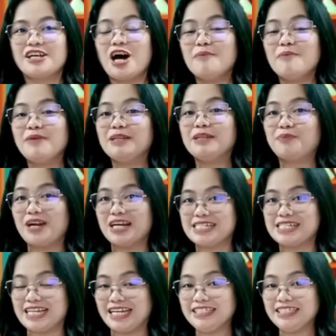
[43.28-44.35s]
Comment
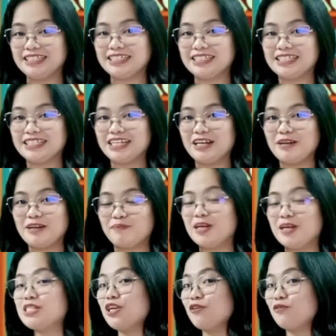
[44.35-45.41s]
present,
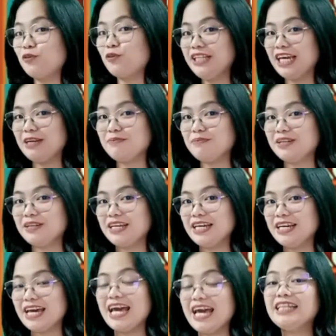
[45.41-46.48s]
plus your full name,
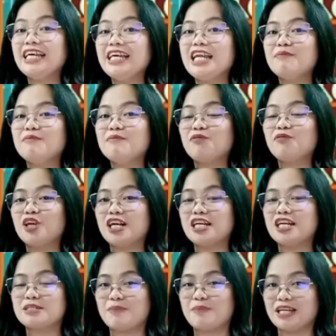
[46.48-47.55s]
and the name of your
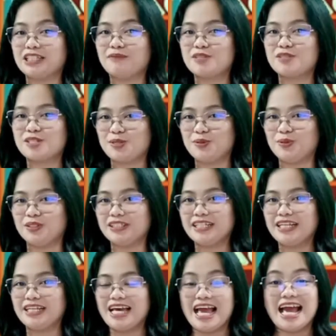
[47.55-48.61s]
respective school.
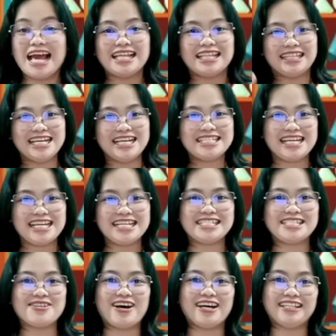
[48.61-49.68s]
This
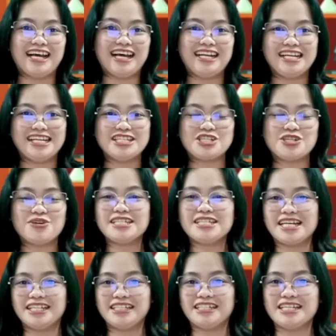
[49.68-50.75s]
is to acknowledge your
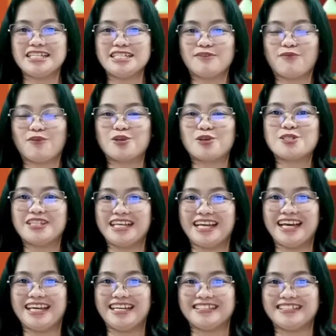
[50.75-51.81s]
attendance for
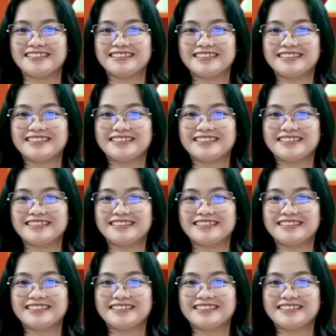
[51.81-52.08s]
today.